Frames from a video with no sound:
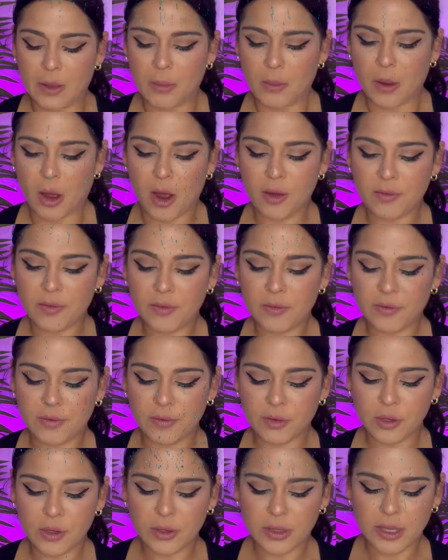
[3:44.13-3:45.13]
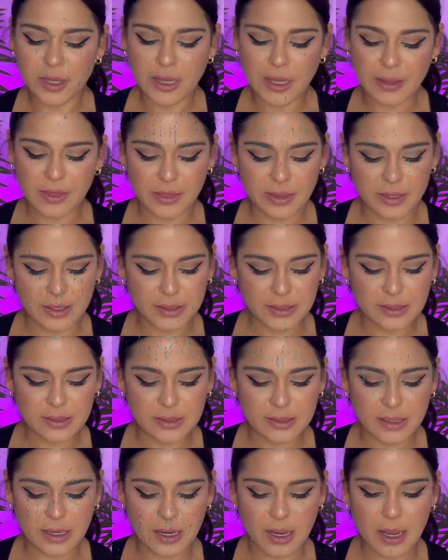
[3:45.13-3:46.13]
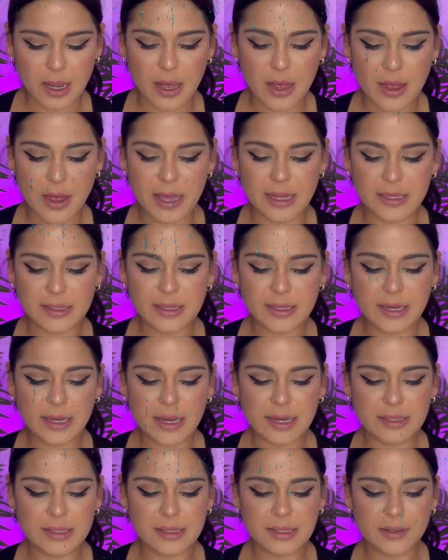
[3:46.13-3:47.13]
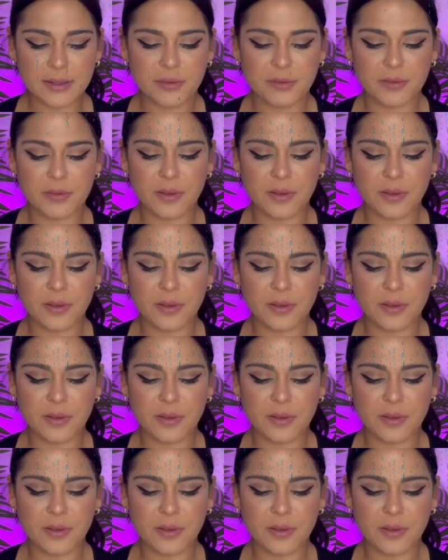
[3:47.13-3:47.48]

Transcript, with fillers: off of looking at this, it's like as if,